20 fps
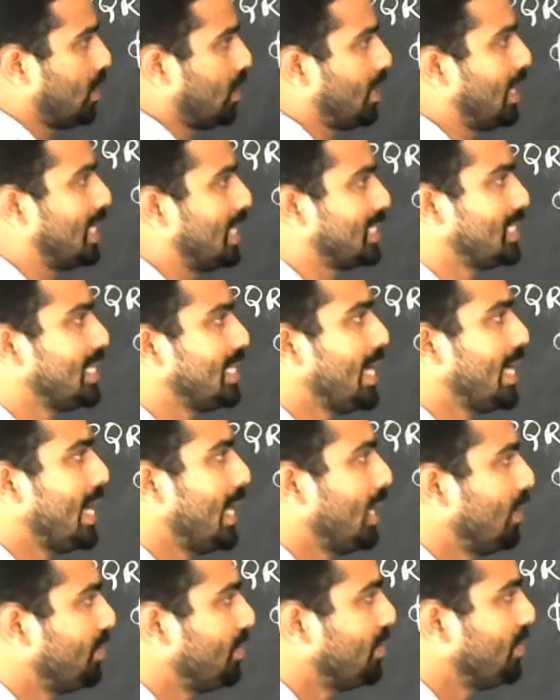Let's
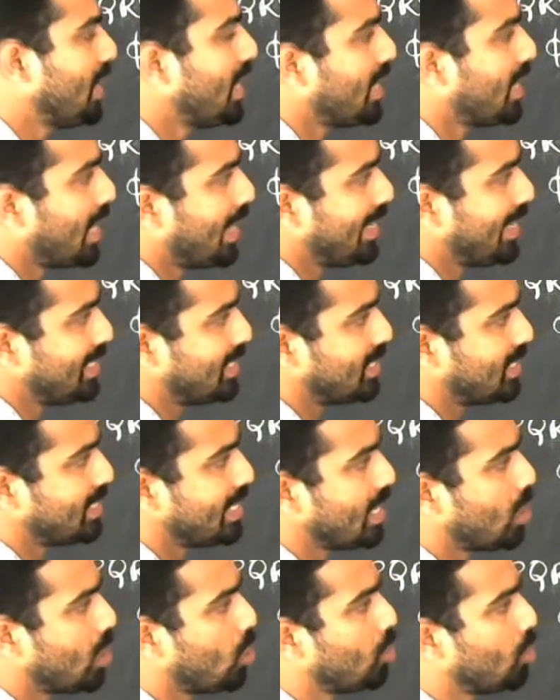say theta is
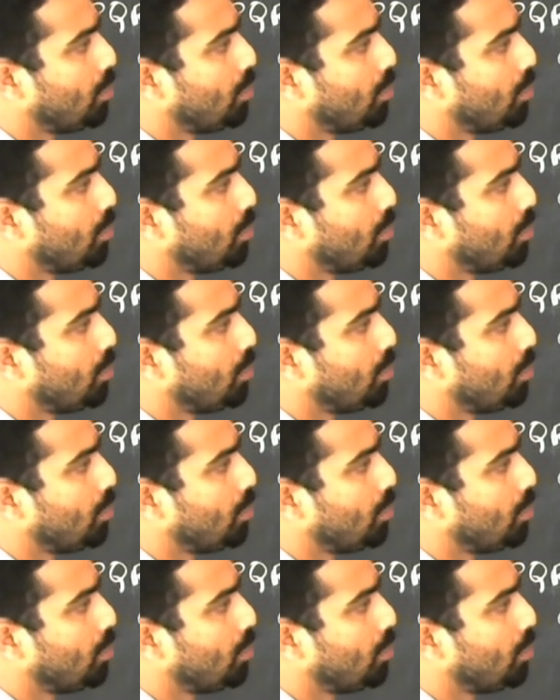0,